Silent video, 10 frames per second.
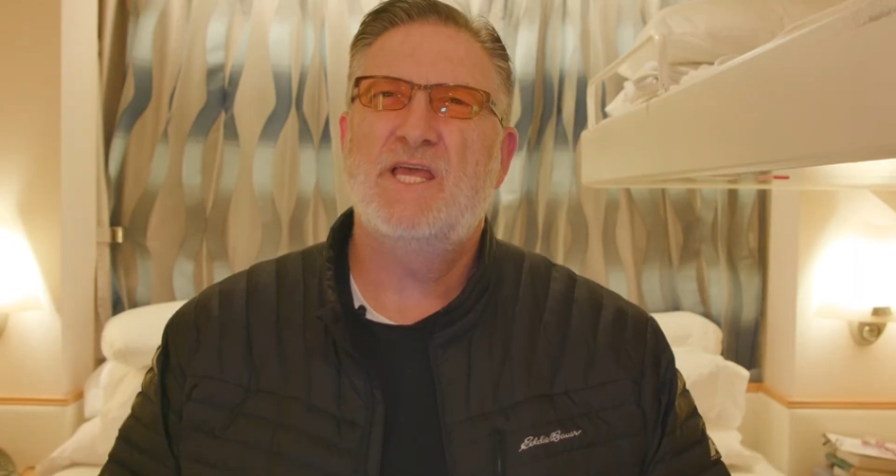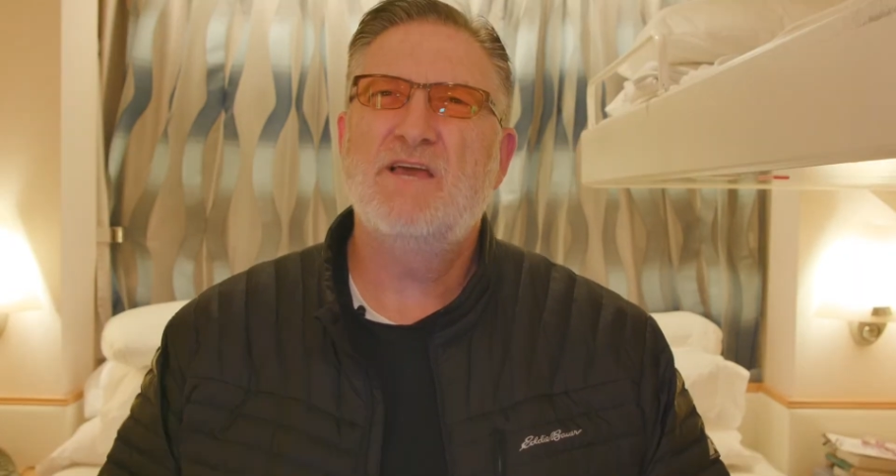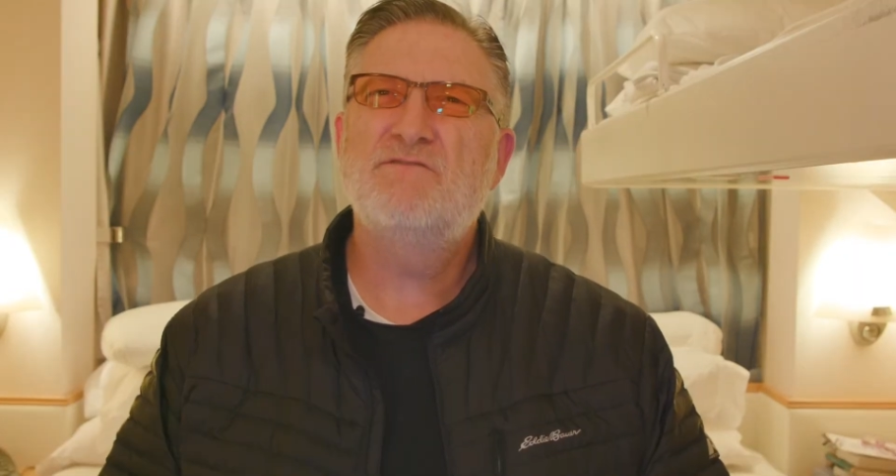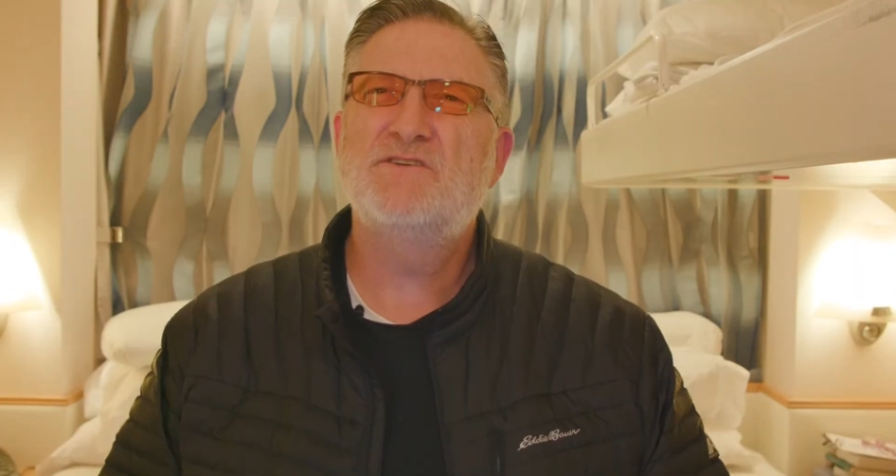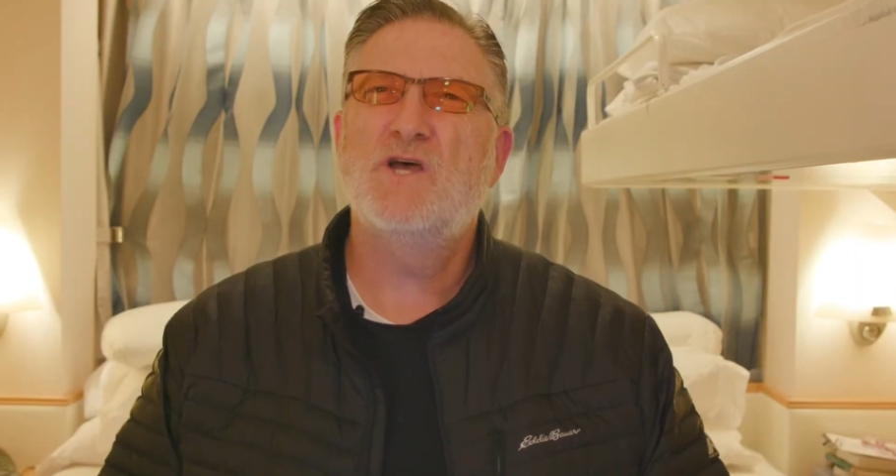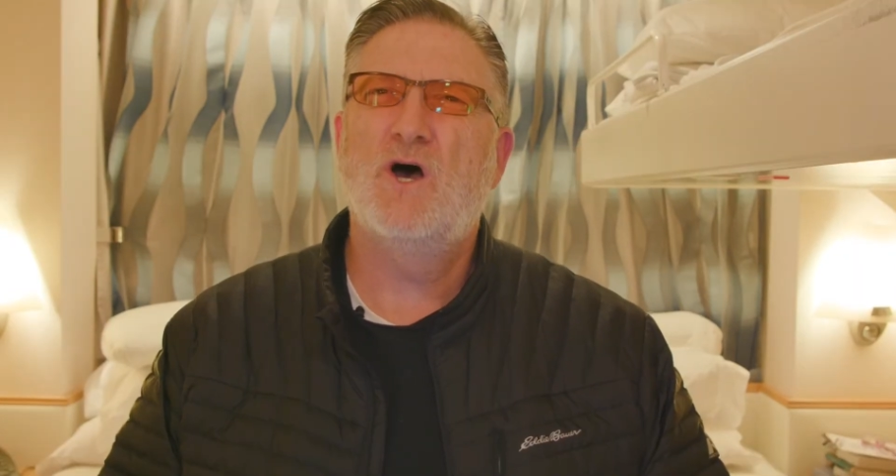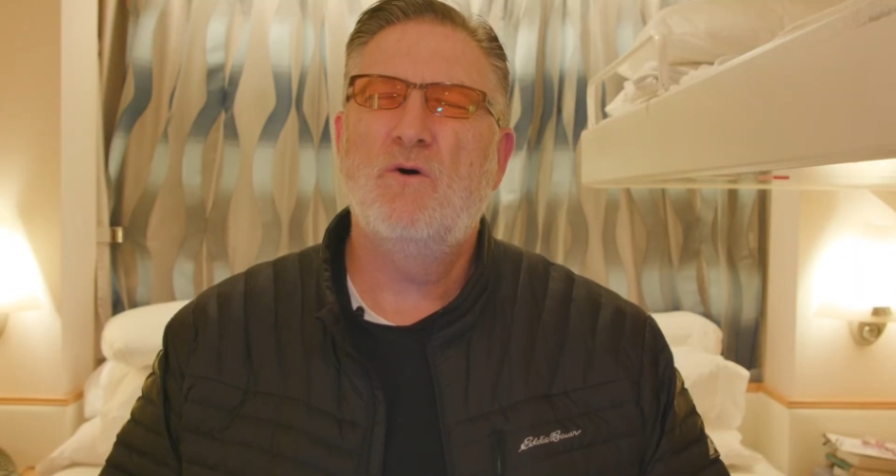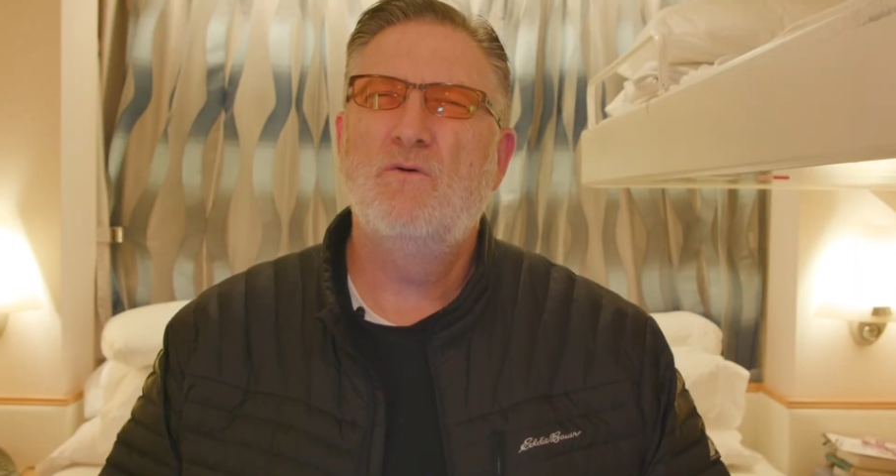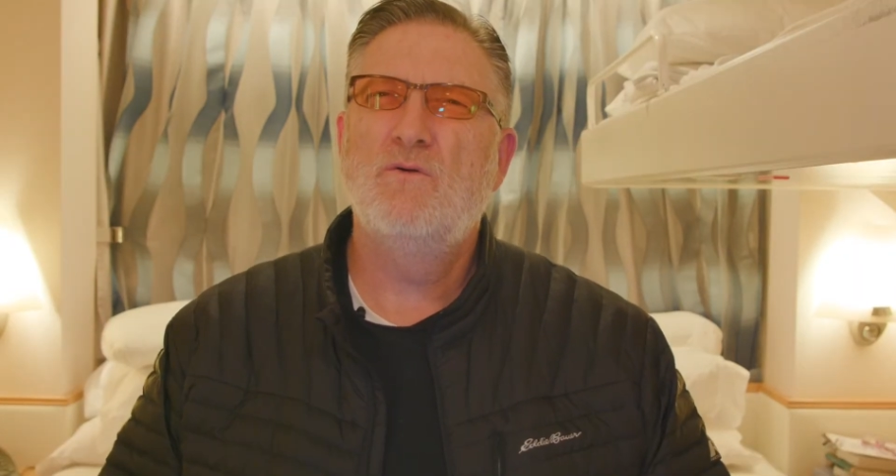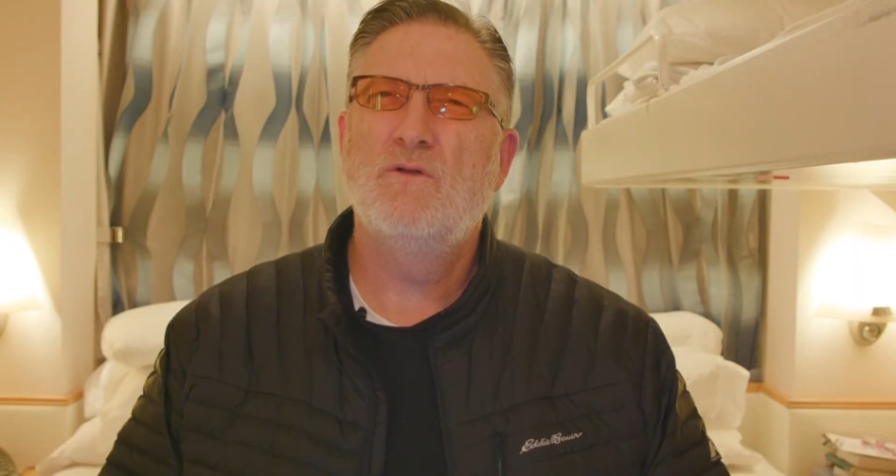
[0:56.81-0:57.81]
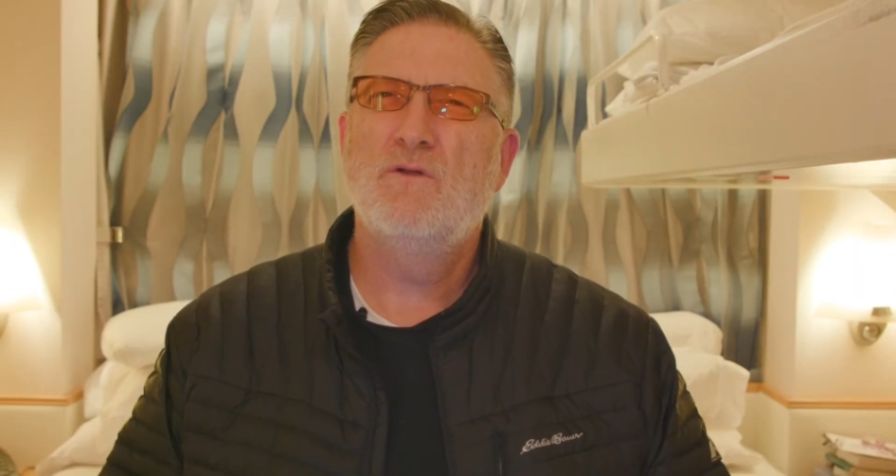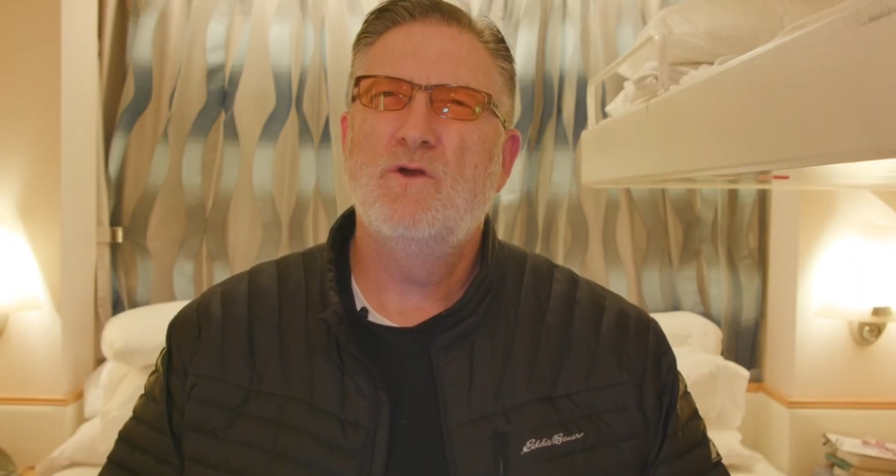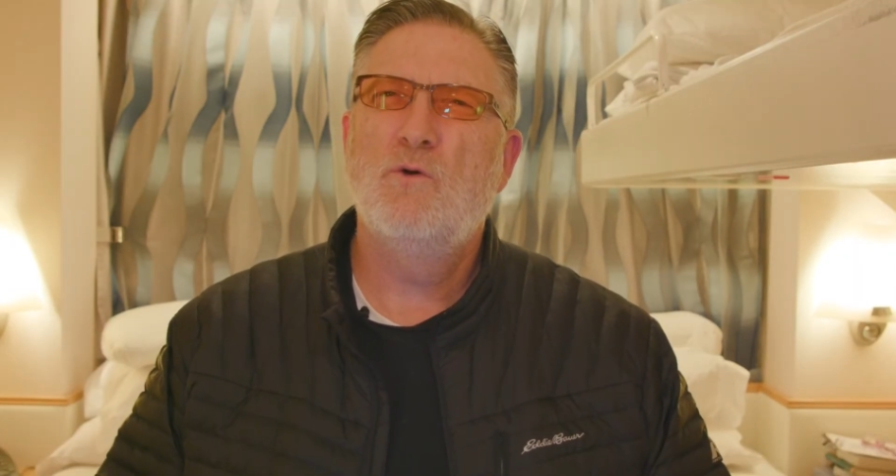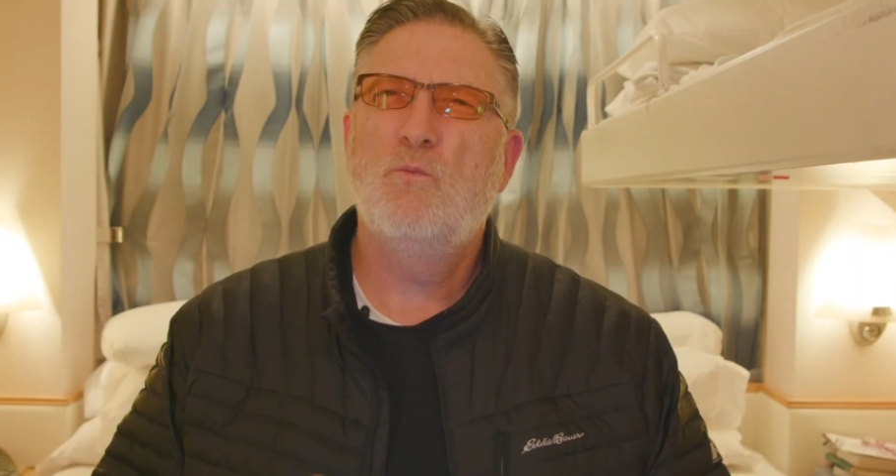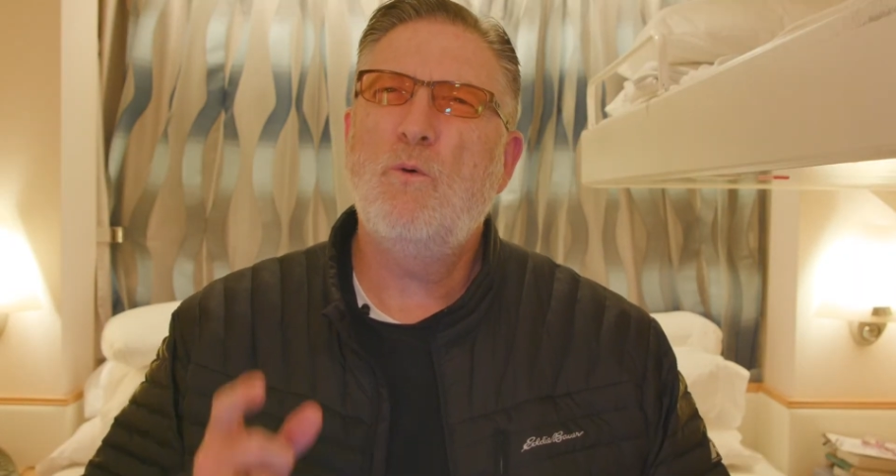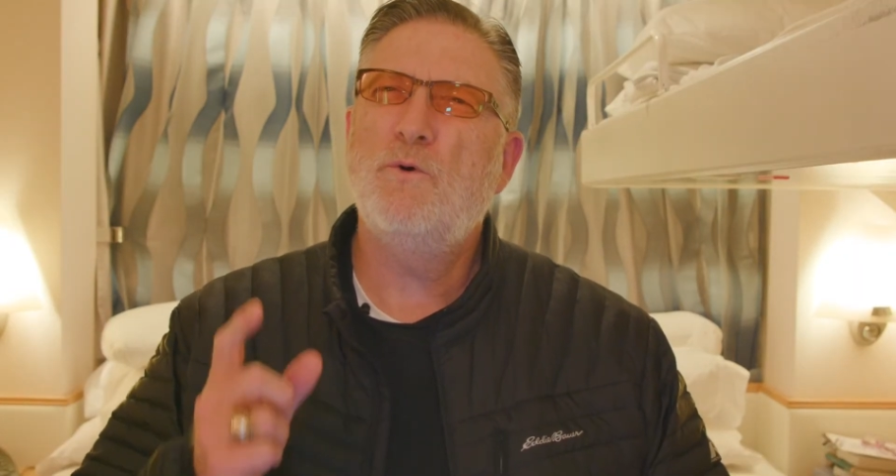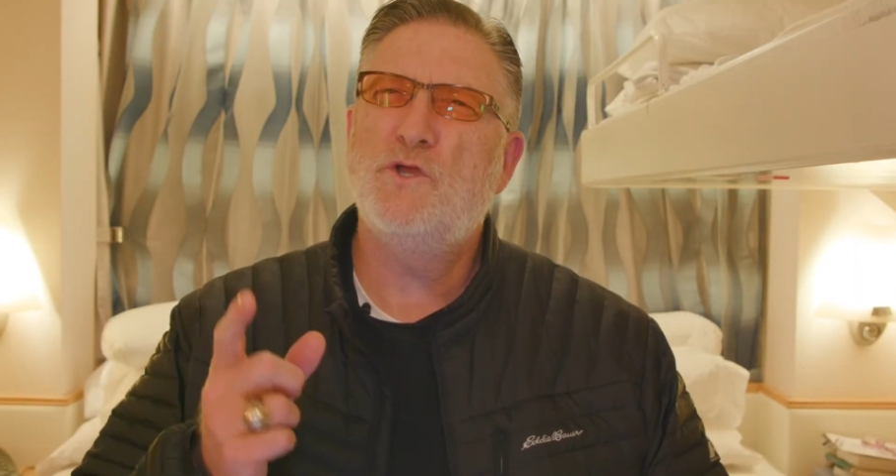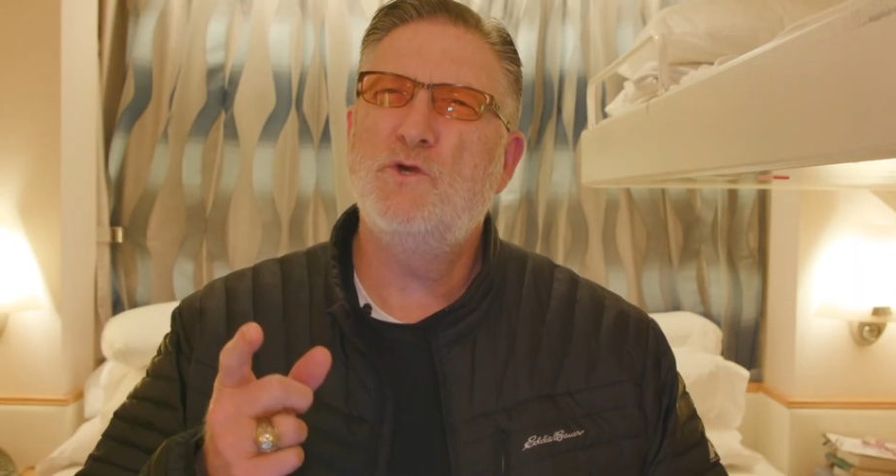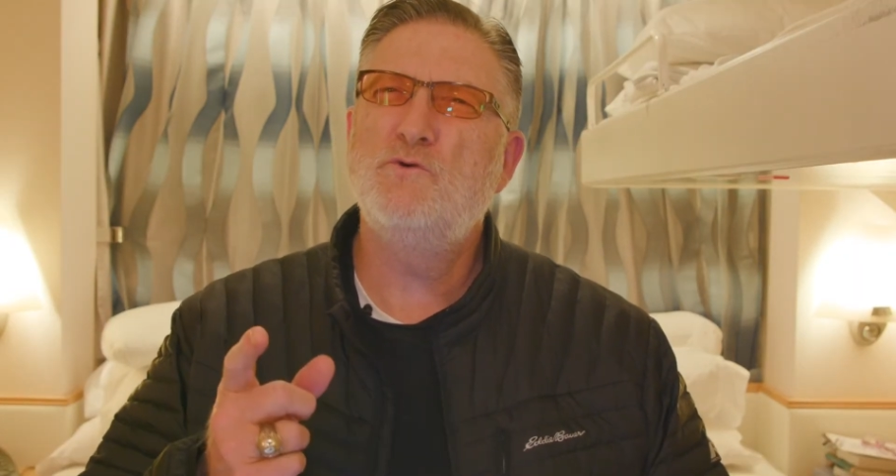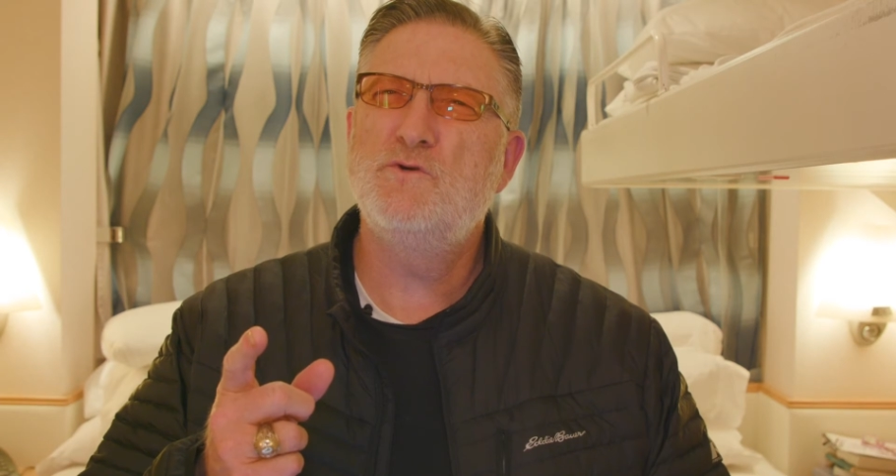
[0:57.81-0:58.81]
If so, what will you